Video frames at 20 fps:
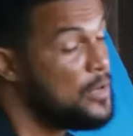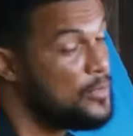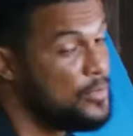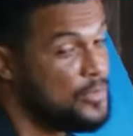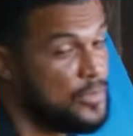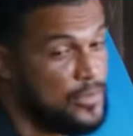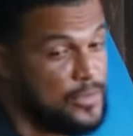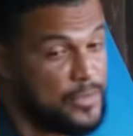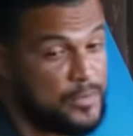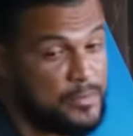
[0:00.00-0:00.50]

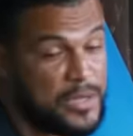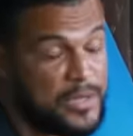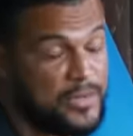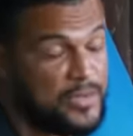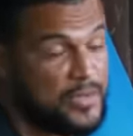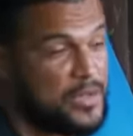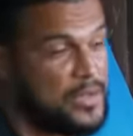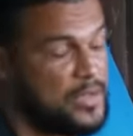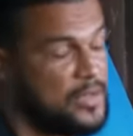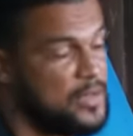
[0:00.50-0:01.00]
now, she's on my
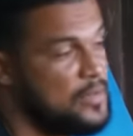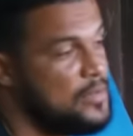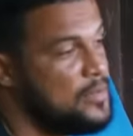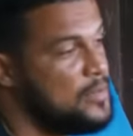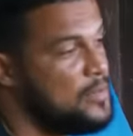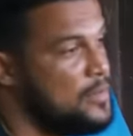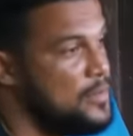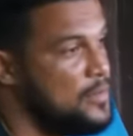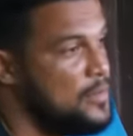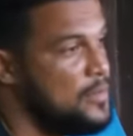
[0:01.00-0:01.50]
side.
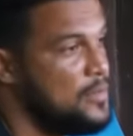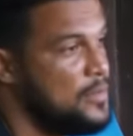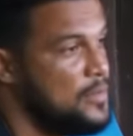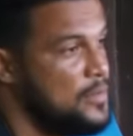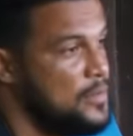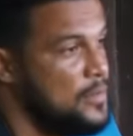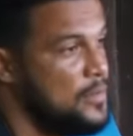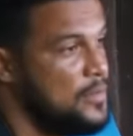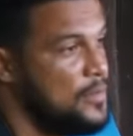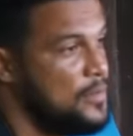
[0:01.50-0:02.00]

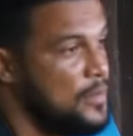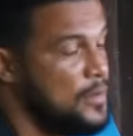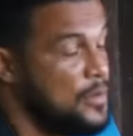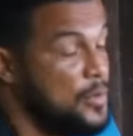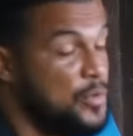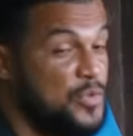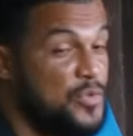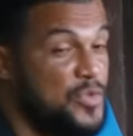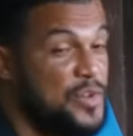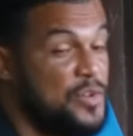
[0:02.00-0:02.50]

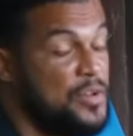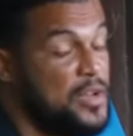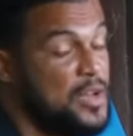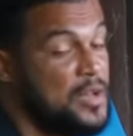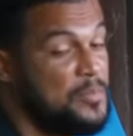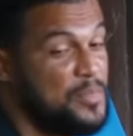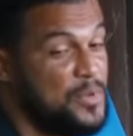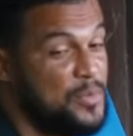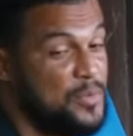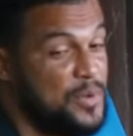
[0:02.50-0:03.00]
I was very
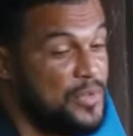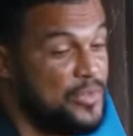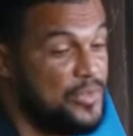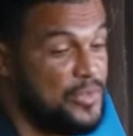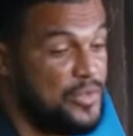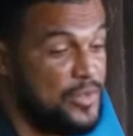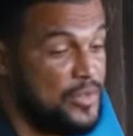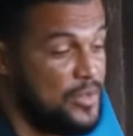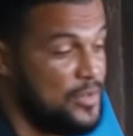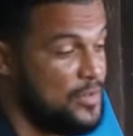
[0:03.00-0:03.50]
happy when
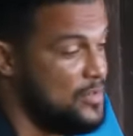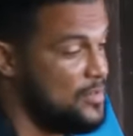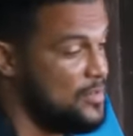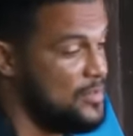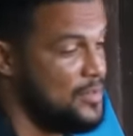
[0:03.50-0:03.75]
she